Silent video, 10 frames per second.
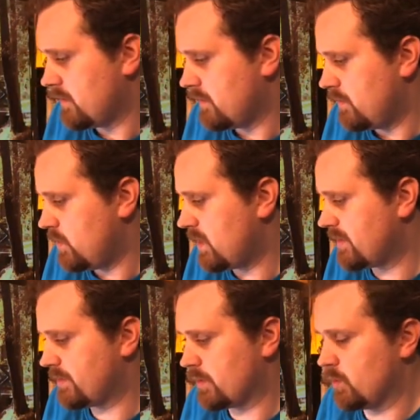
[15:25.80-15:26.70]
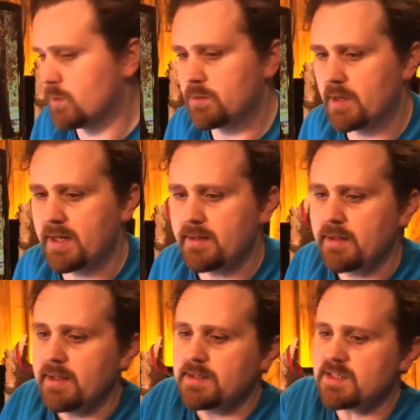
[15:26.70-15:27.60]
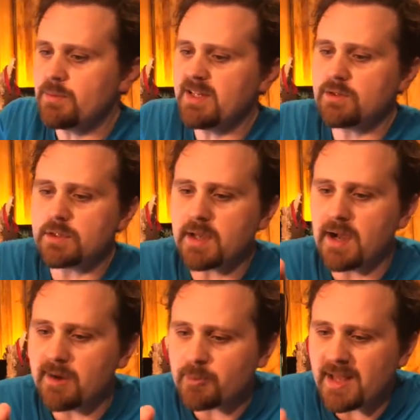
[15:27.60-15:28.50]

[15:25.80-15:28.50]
You guys are cool, right? Somebody look up,